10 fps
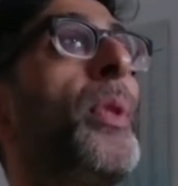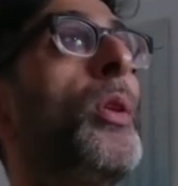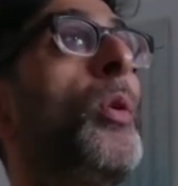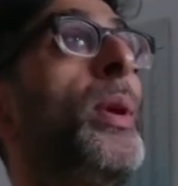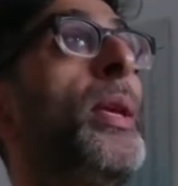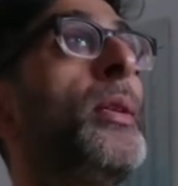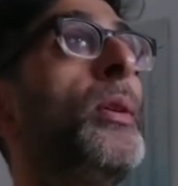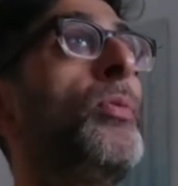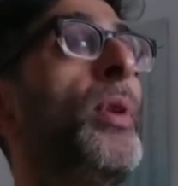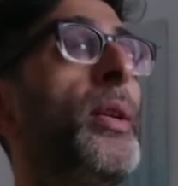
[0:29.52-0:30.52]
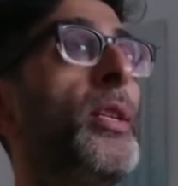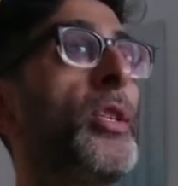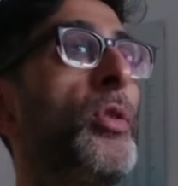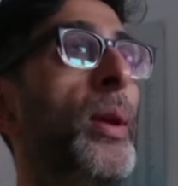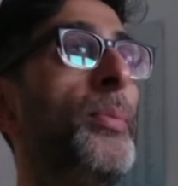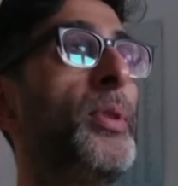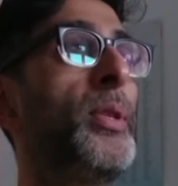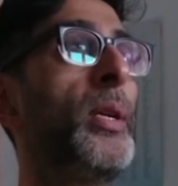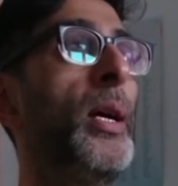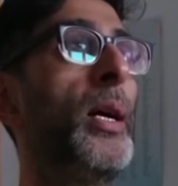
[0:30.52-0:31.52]
No, we'd written a
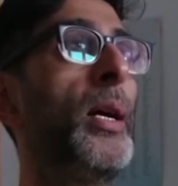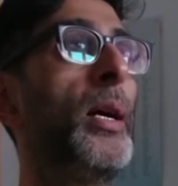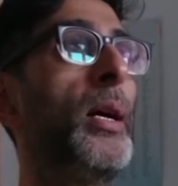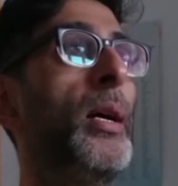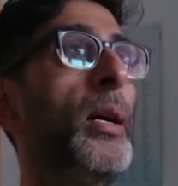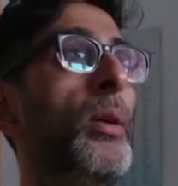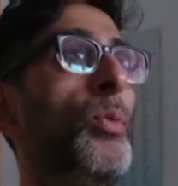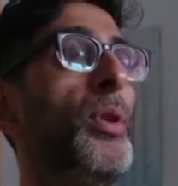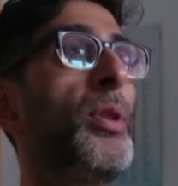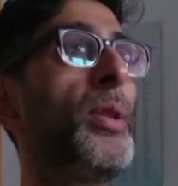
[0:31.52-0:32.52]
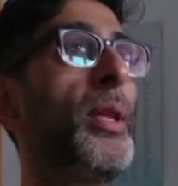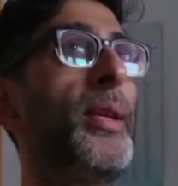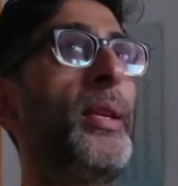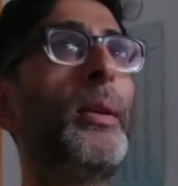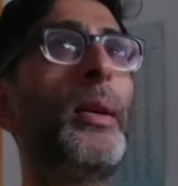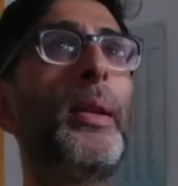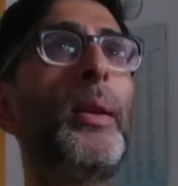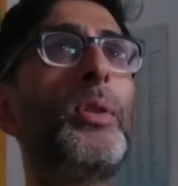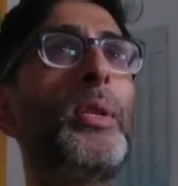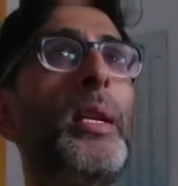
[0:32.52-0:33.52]
script with, I think
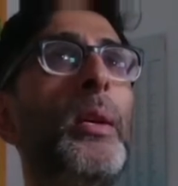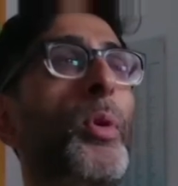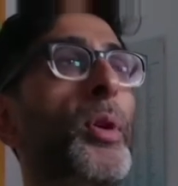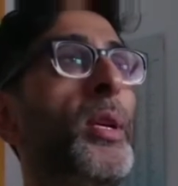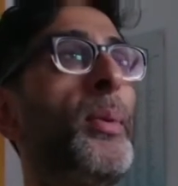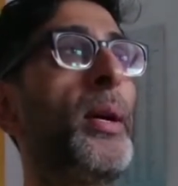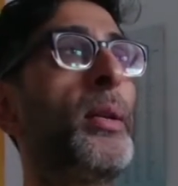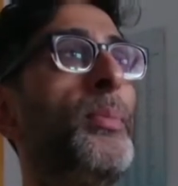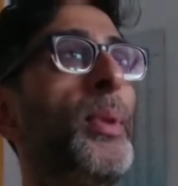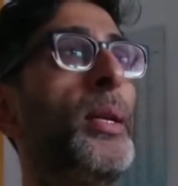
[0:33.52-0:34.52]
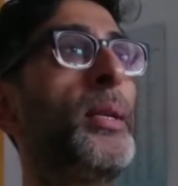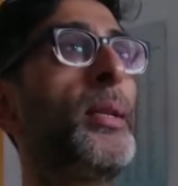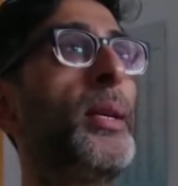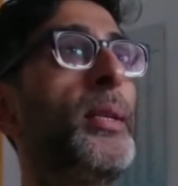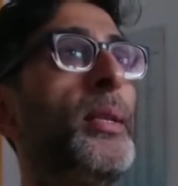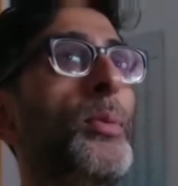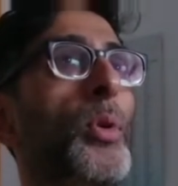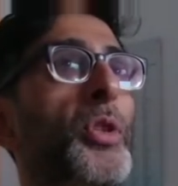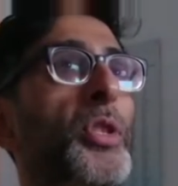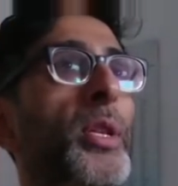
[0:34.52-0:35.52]
it was Nina Waddy we had in mind. And the idea
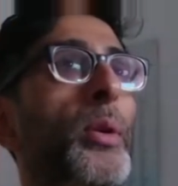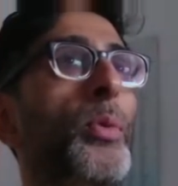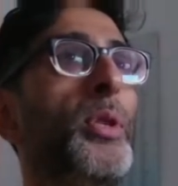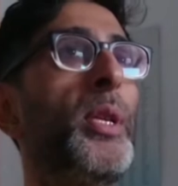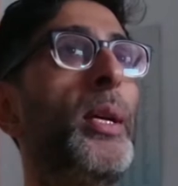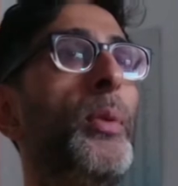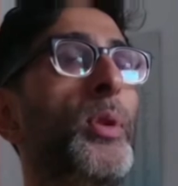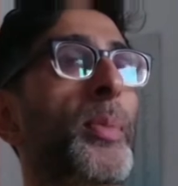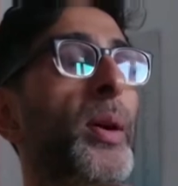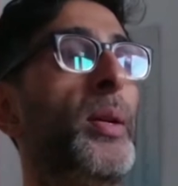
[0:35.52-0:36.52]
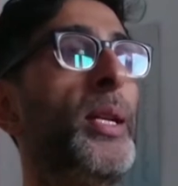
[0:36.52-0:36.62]
was that it was about an